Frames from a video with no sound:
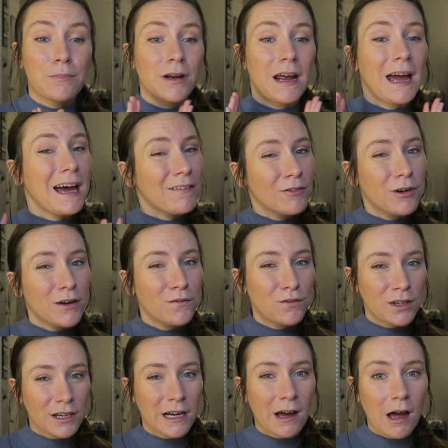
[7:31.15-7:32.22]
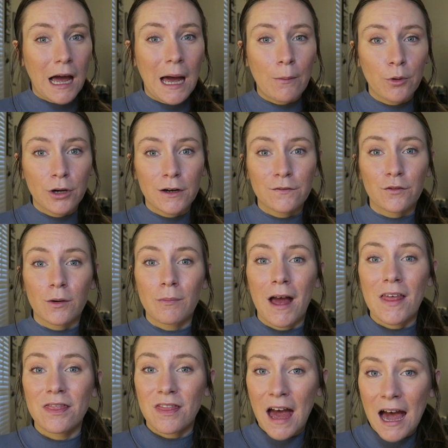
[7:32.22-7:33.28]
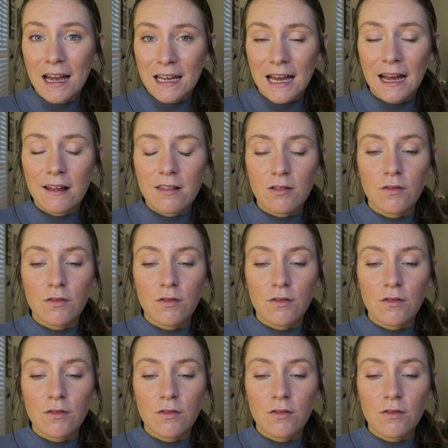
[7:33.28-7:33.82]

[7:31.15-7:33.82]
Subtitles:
But I haven't quite figured out how I'm going to format that yet.